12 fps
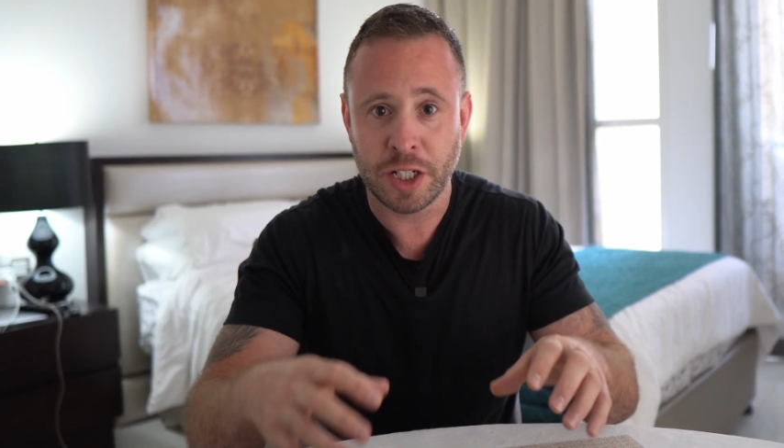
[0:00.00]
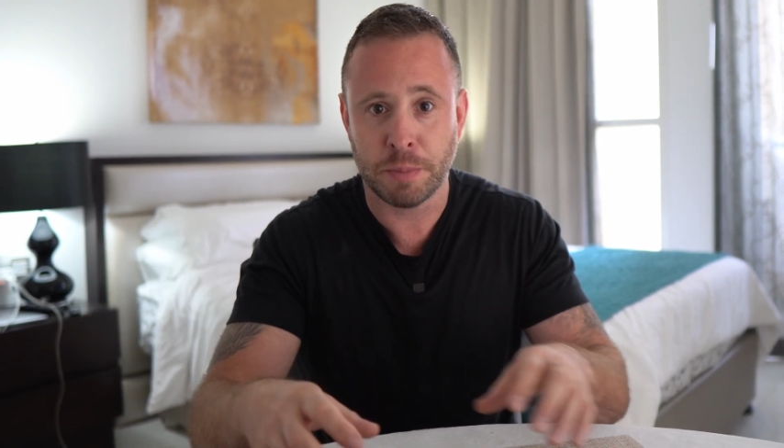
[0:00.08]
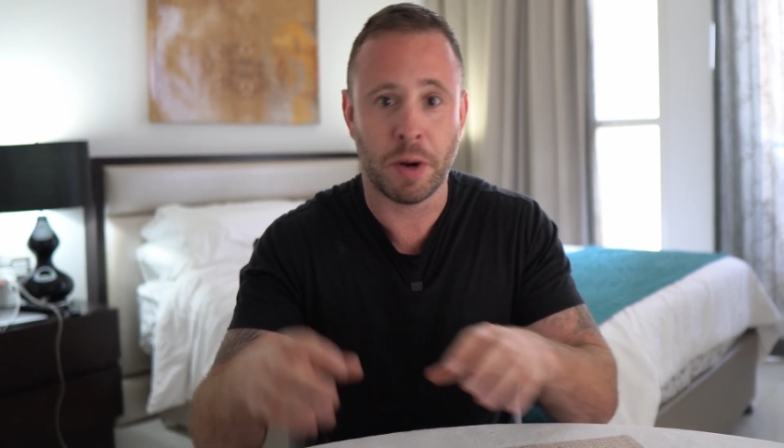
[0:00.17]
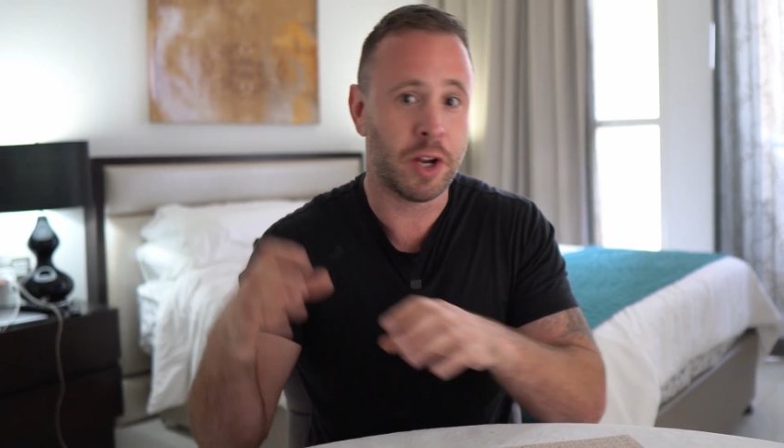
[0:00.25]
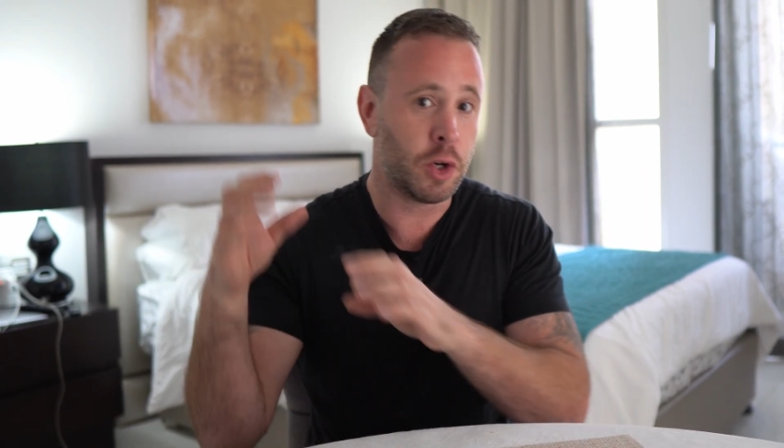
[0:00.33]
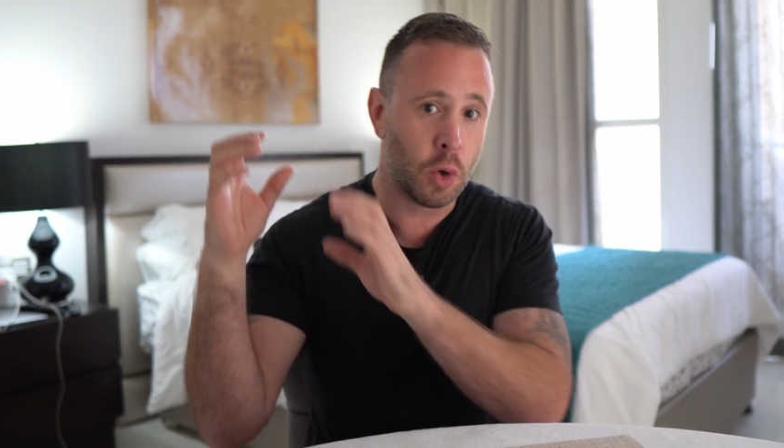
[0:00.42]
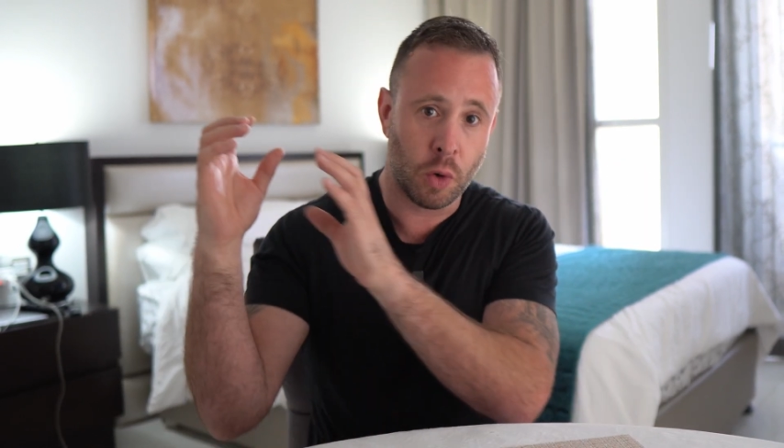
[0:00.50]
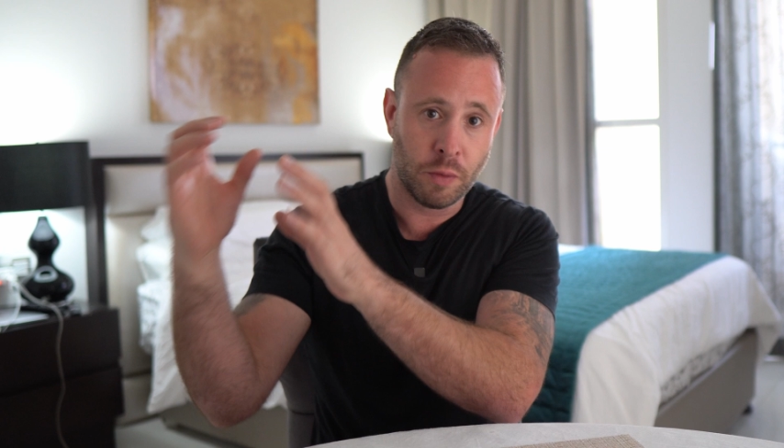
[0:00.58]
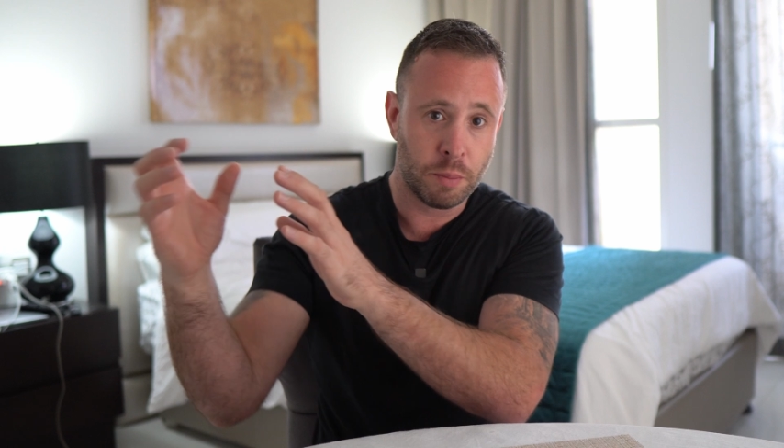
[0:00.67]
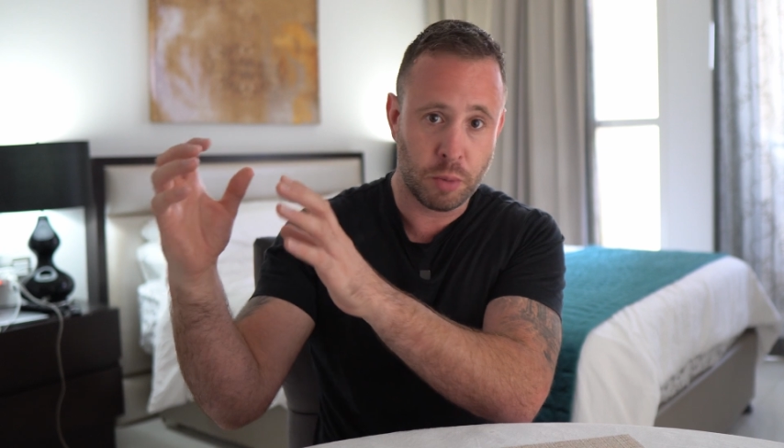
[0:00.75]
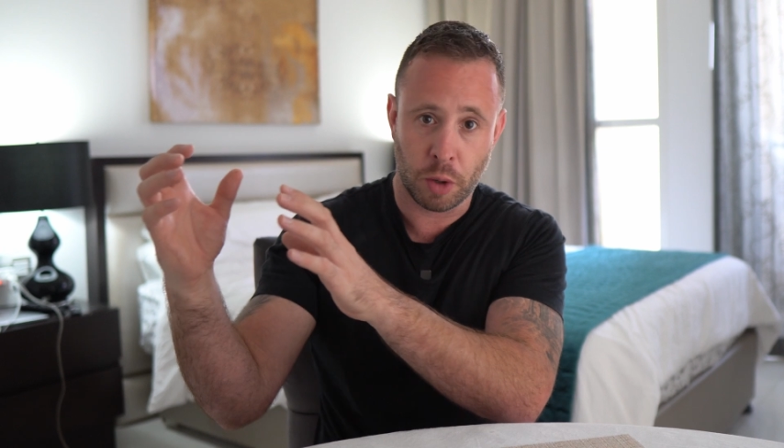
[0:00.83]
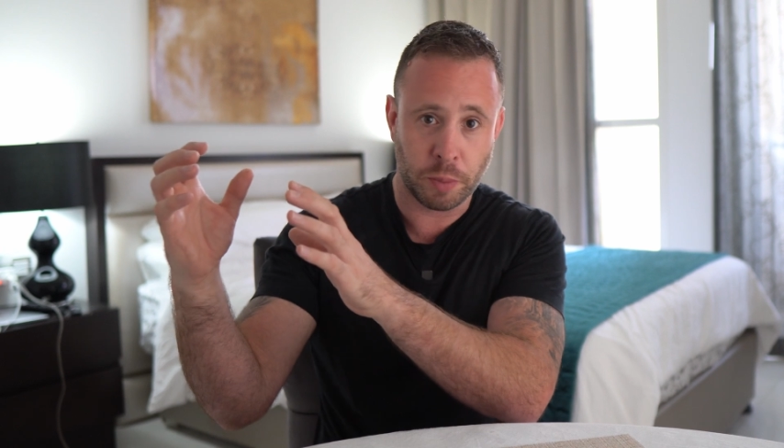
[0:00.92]
to buy
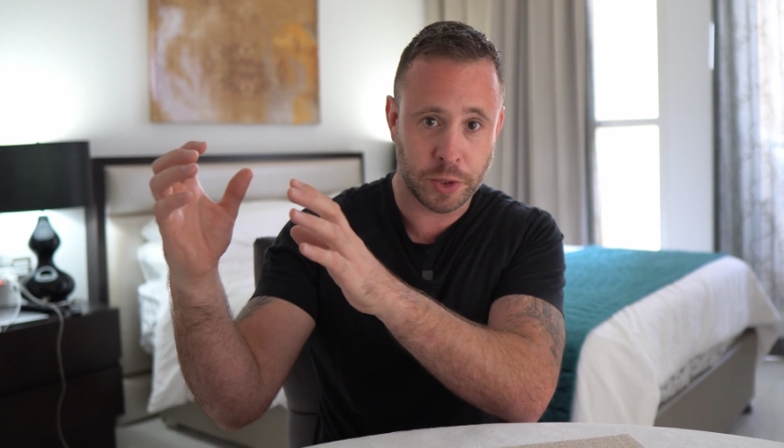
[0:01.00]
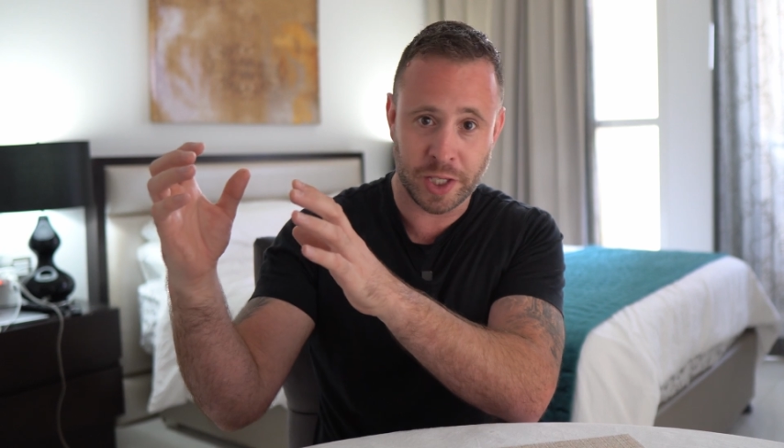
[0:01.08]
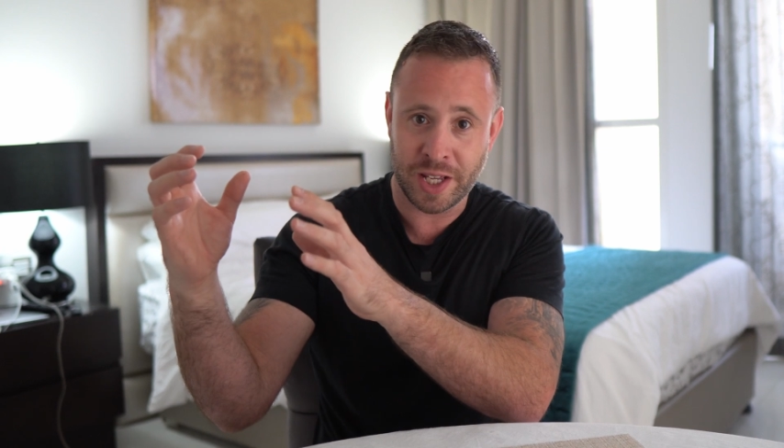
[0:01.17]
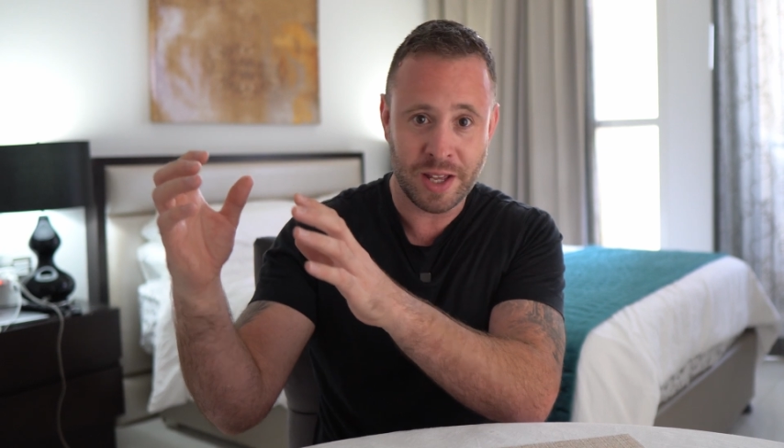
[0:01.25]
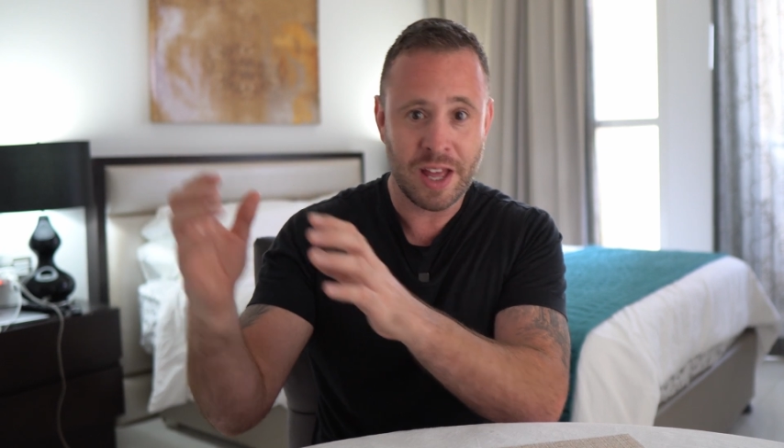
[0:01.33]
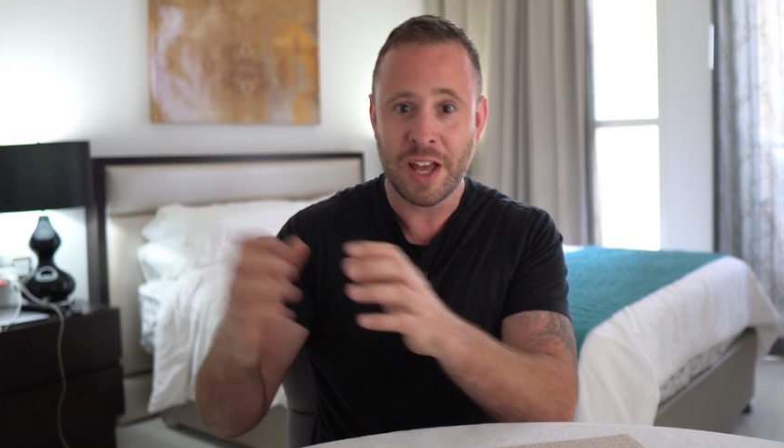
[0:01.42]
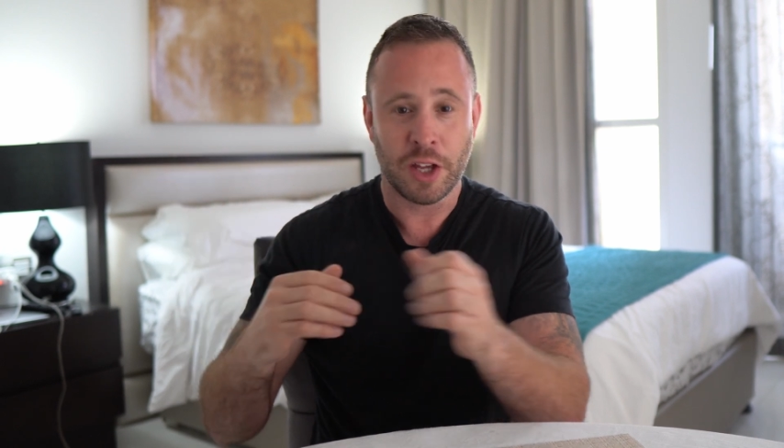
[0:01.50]
northern property,